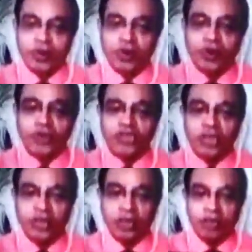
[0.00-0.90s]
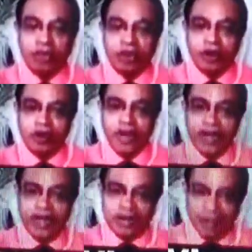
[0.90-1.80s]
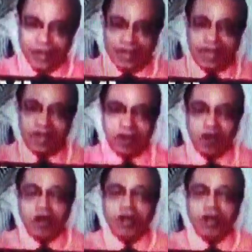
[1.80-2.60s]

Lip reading: who's very intimately involved